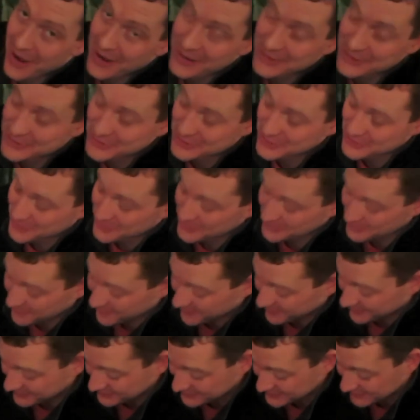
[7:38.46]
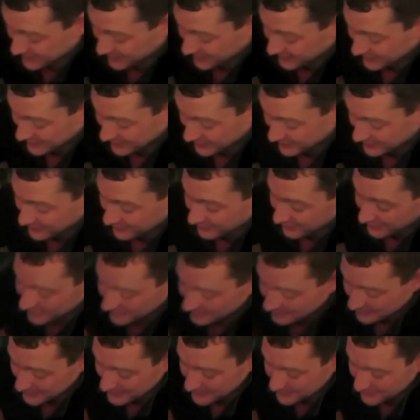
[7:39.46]
I just don't want uh, you know,
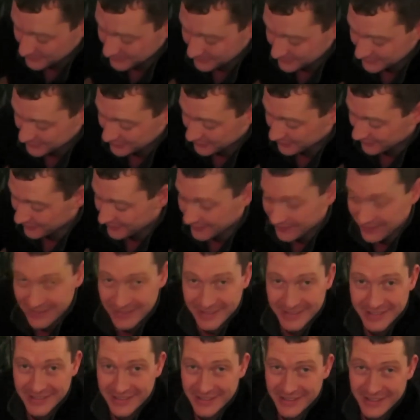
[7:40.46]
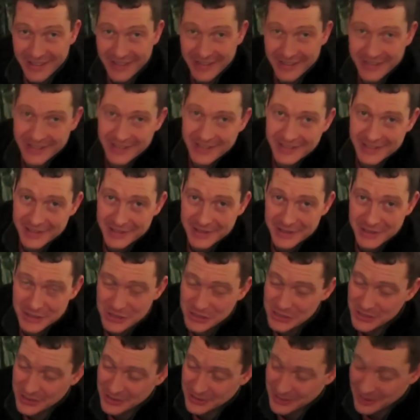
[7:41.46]
your people to know that chick
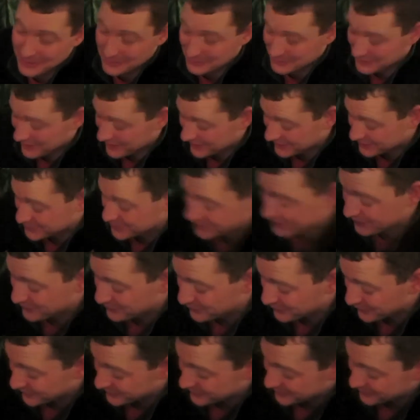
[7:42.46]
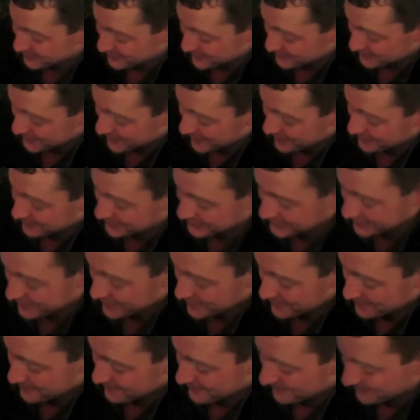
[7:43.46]
flicky. Chick, I'm kind of chick flicky from time to
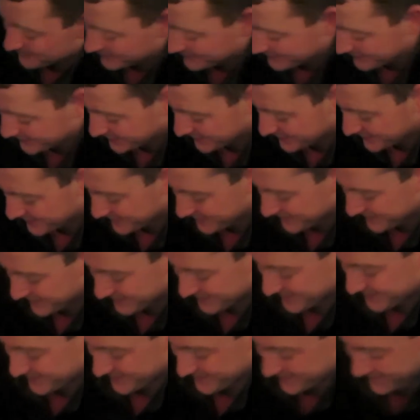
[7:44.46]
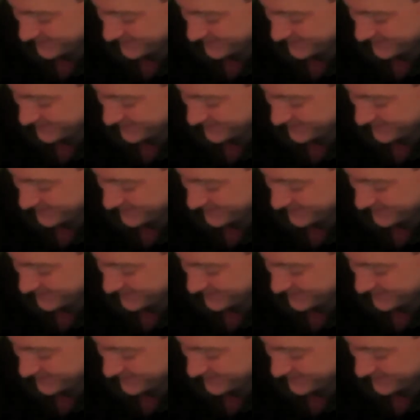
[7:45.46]
time. It's your